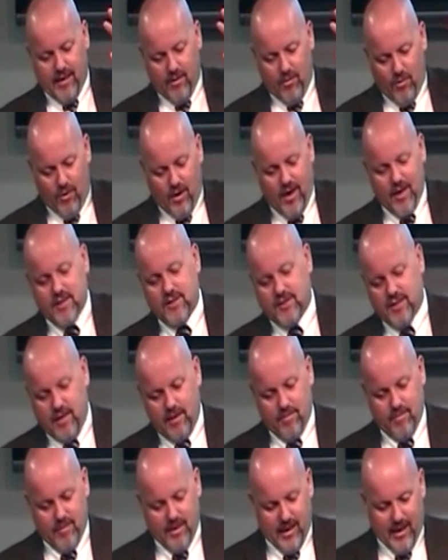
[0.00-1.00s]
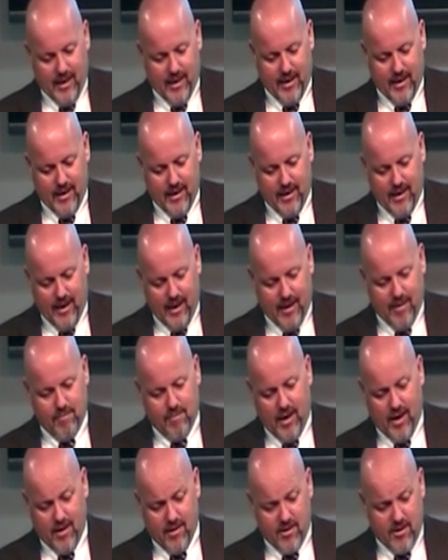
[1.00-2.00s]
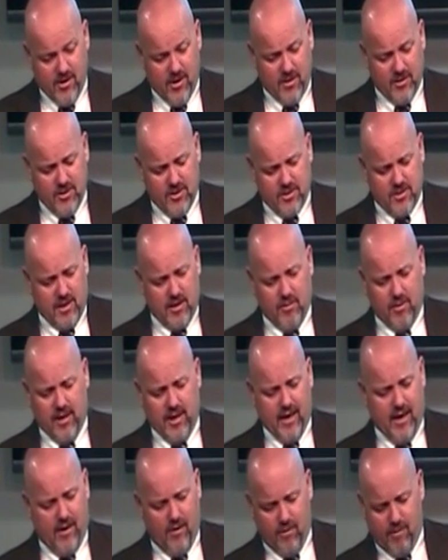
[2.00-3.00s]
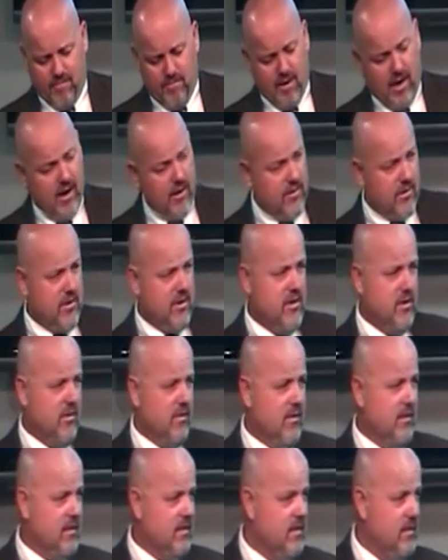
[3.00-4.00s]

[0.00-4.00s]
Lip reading: can watch something and it not bother you. You say, well, that ought to bother you.